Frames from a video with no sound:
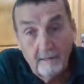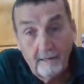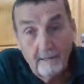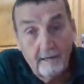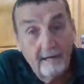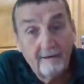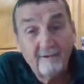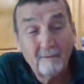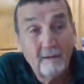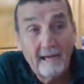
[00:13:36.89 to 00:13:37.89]
And I
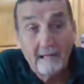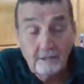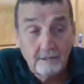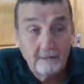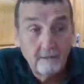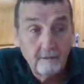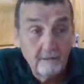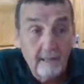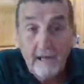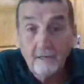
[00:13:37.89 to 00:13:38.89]
have amassed
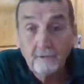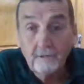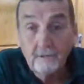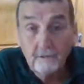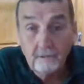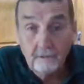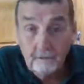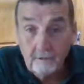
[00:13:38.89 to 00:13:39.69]
oh, thousands, oh, know, yeah.